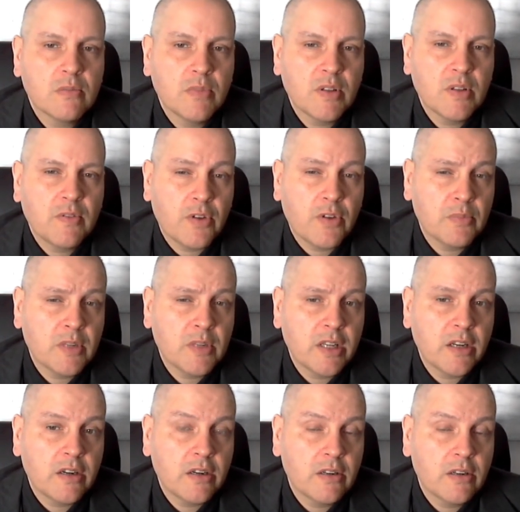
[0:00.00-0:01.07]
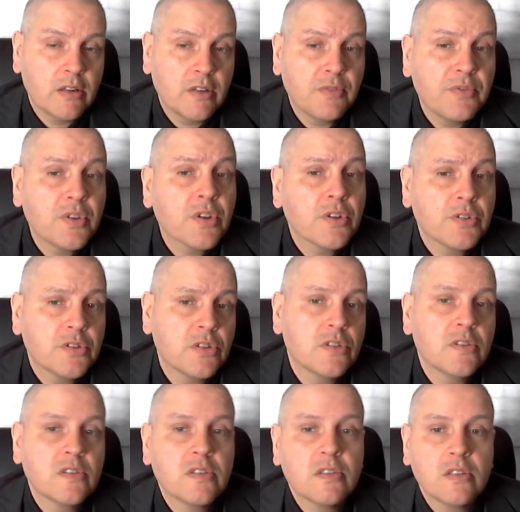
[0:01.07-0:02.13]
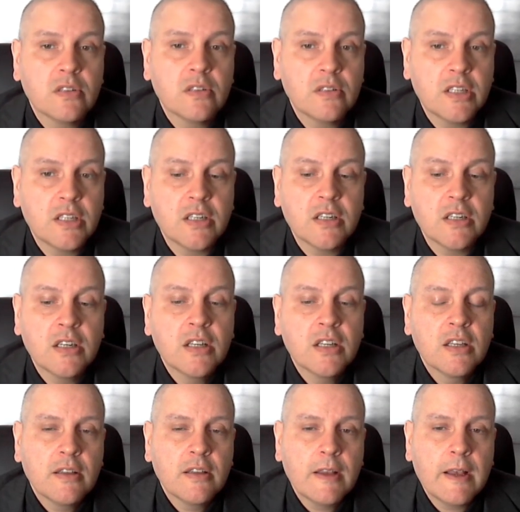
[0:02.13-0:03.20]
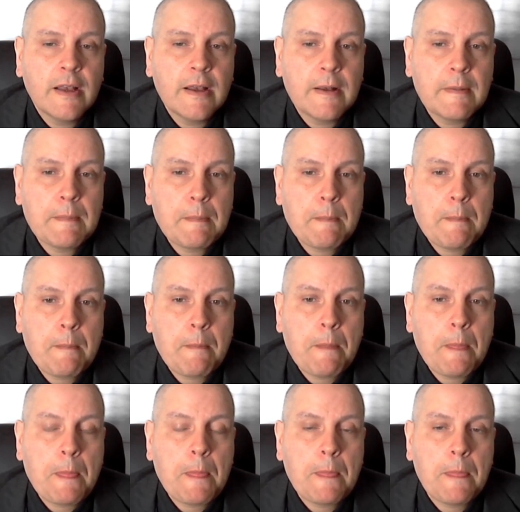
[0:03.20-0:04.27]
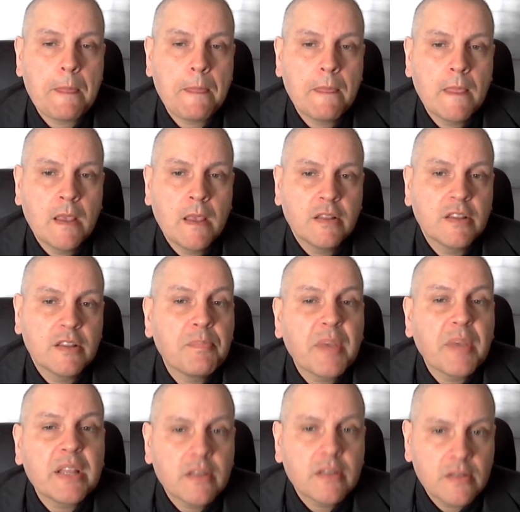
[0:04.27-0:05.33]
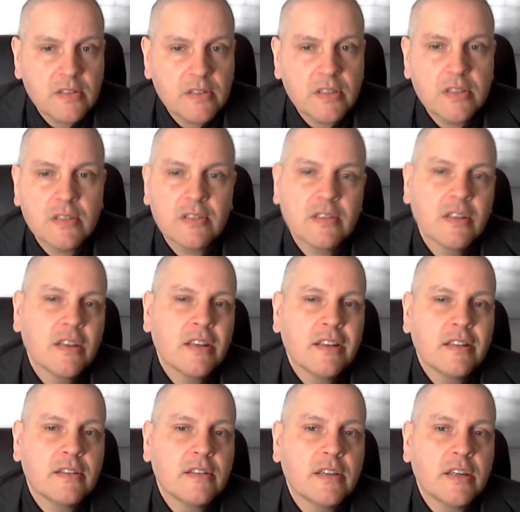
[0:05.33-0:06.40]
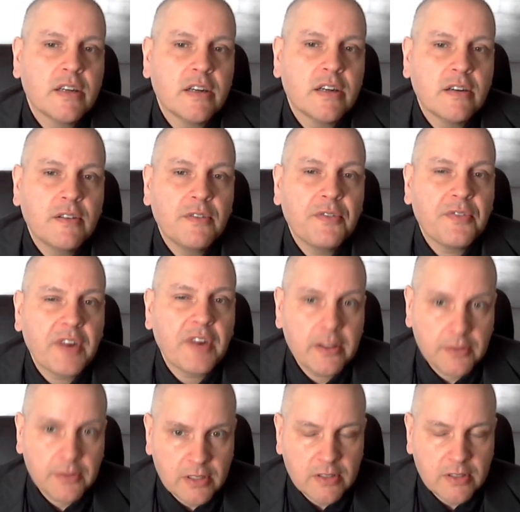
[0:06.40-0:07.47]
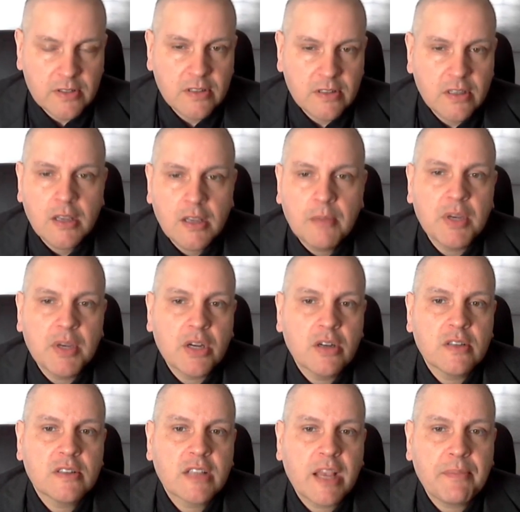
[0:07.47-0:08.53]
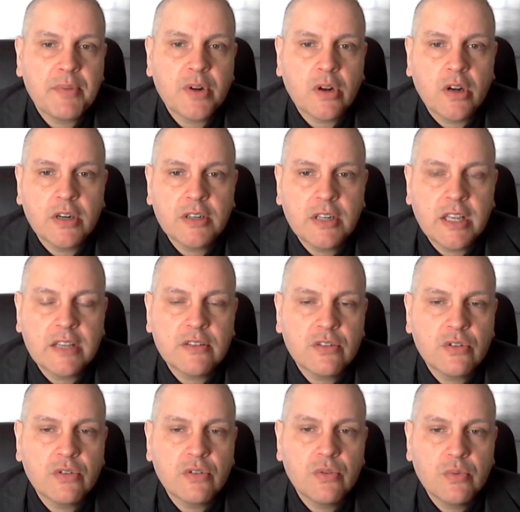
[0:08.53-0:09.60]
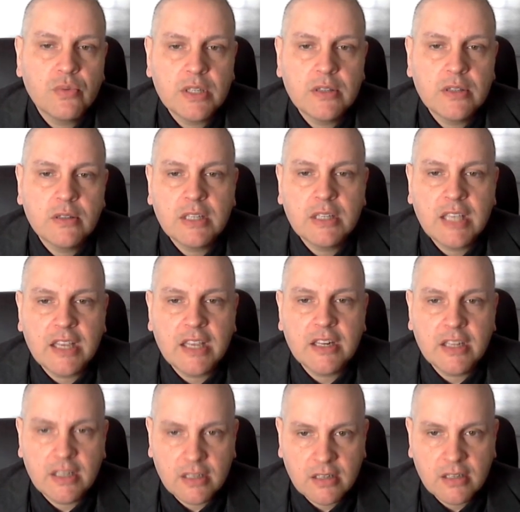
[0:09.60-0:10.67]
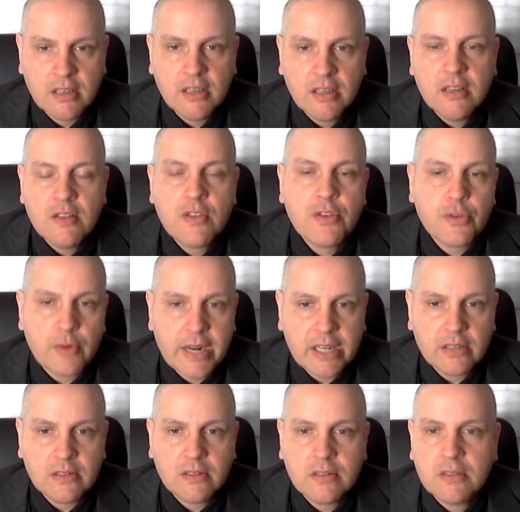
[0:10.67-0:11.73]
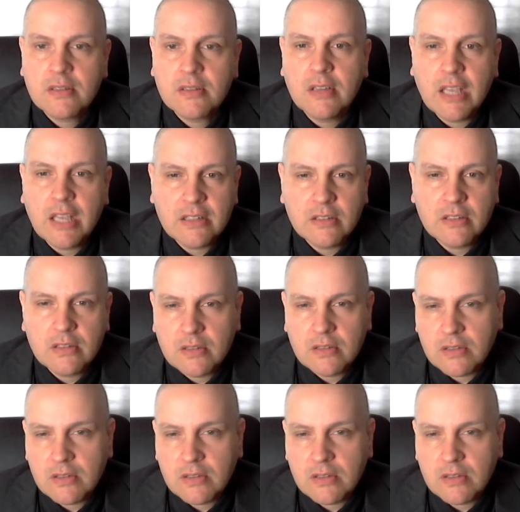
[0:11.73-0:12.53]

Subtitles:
but from their difficulties, their um, dependencies, their frailties, because Capricorn has to do with gaining strength, and